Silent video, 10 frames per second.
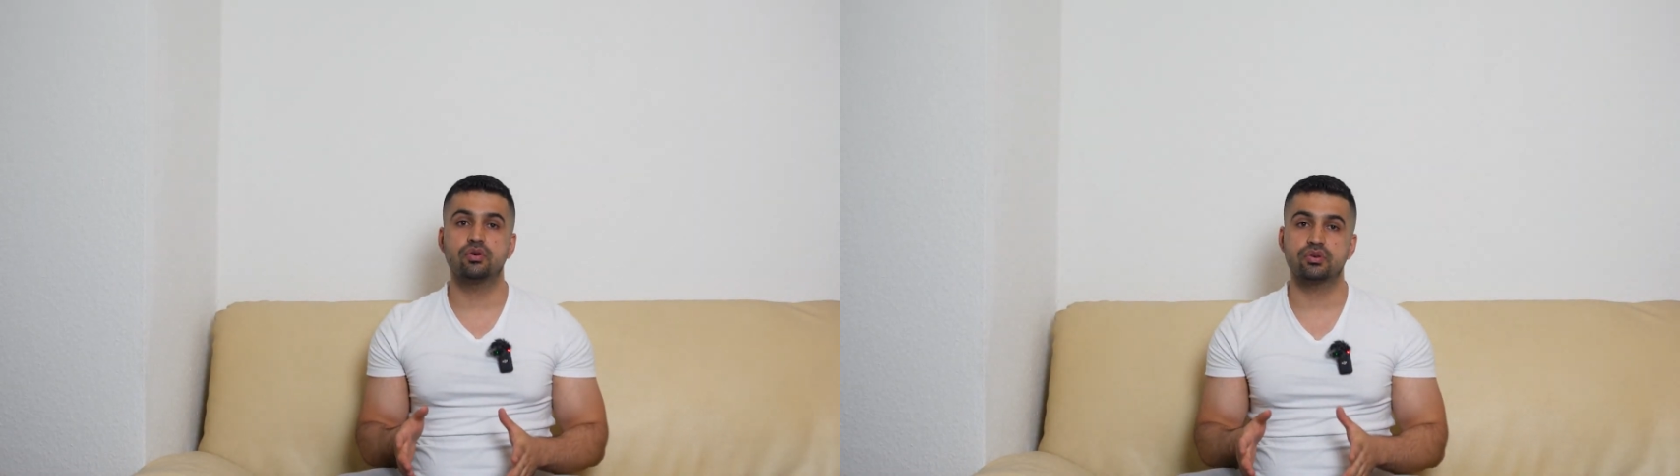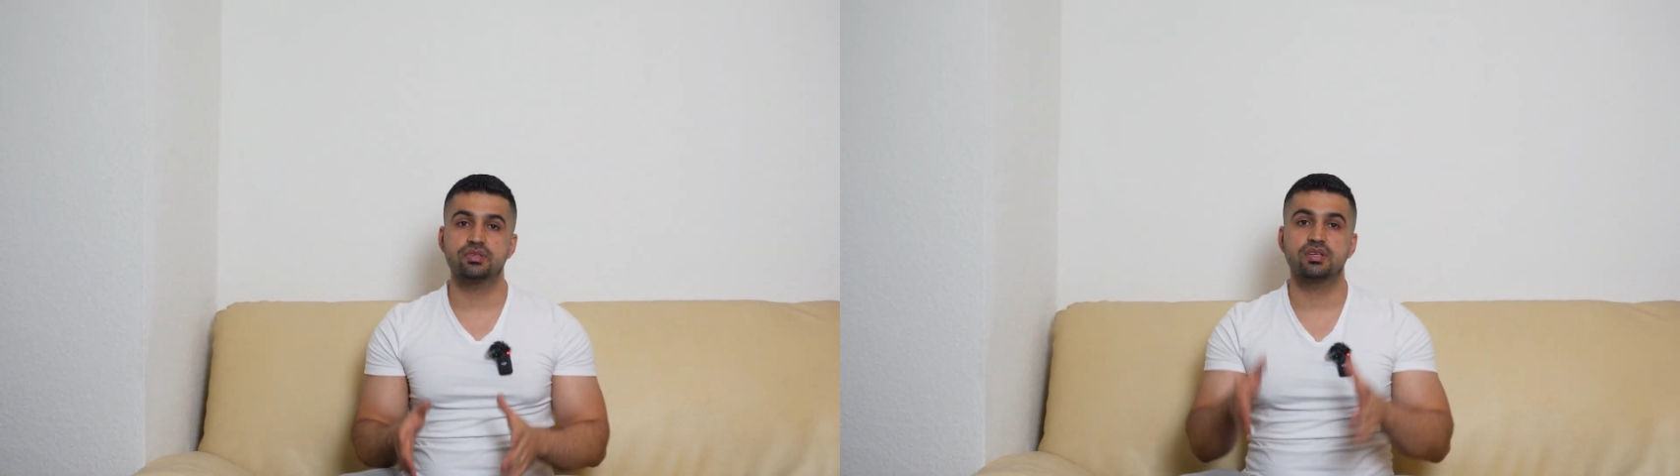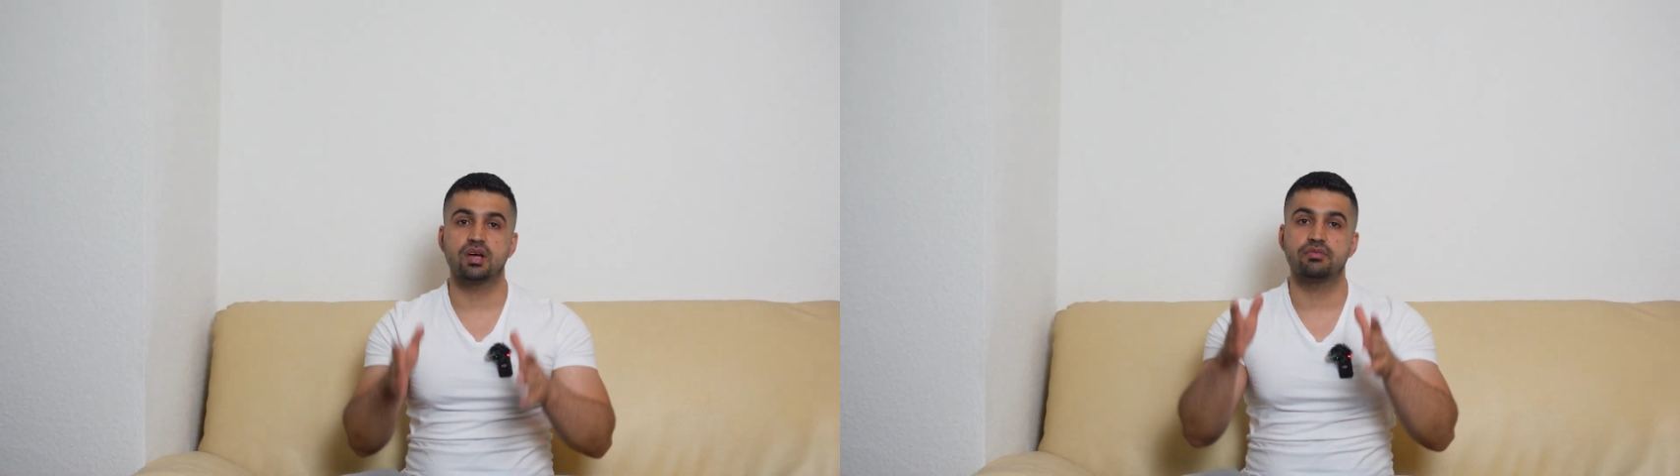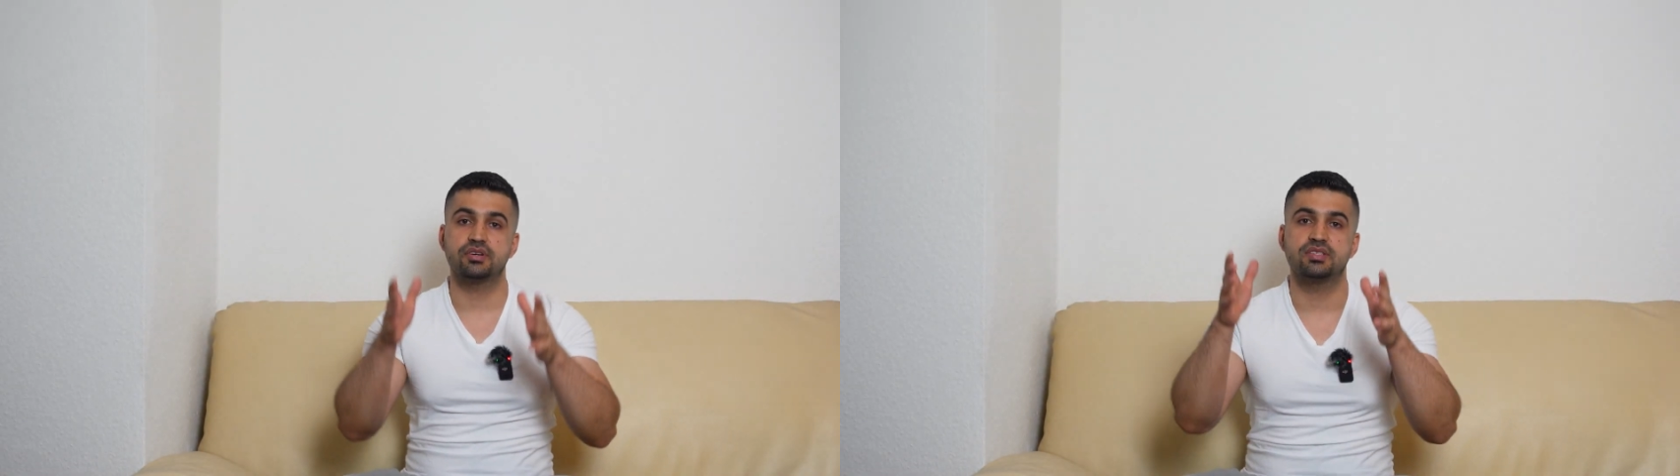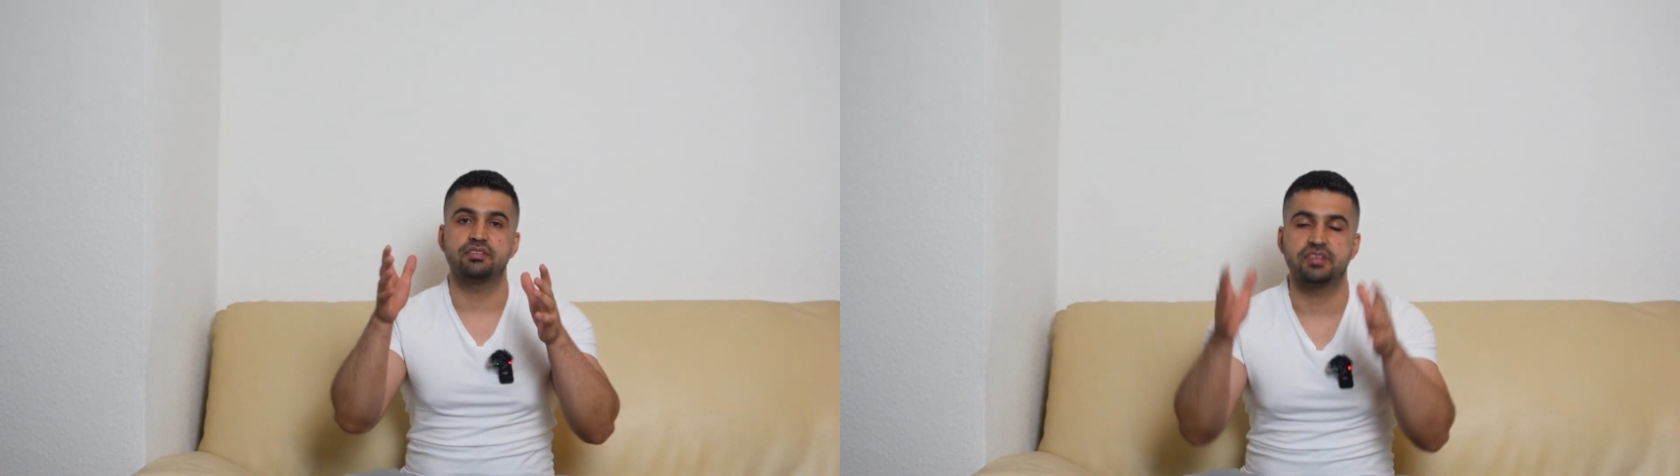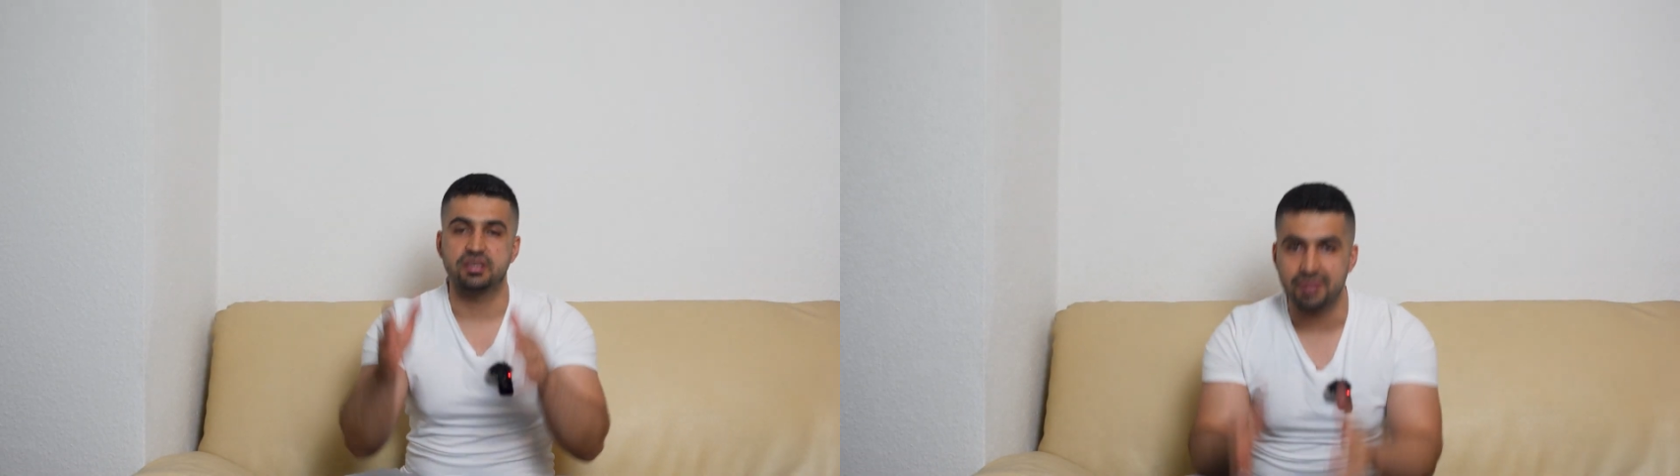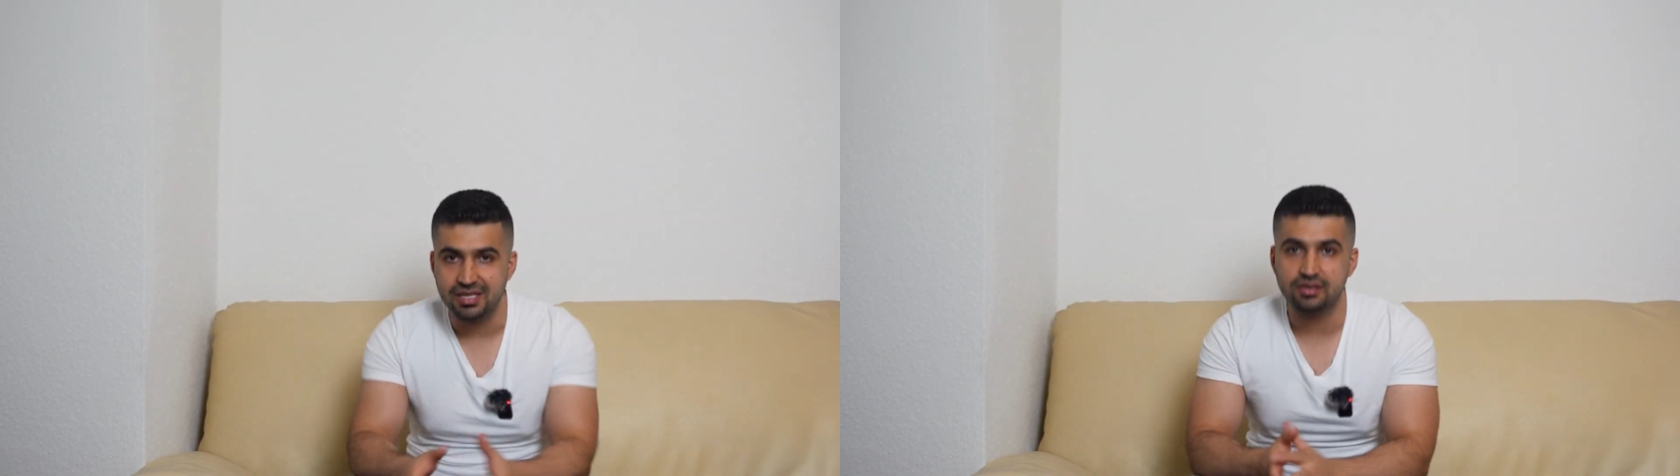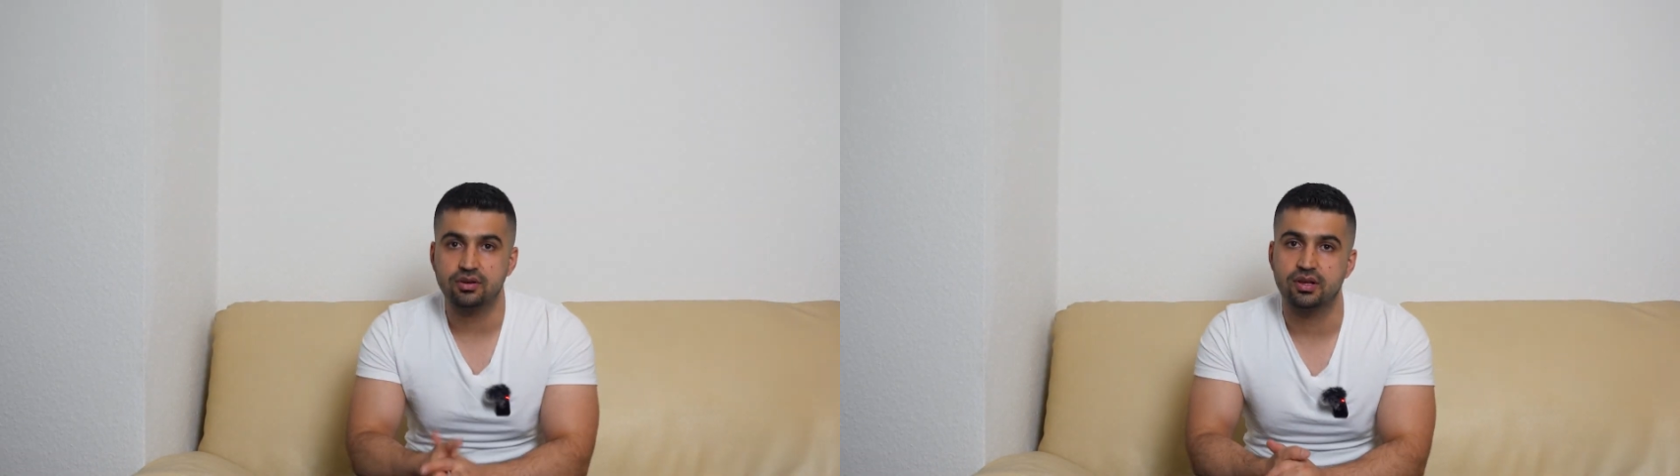course covers the fundamental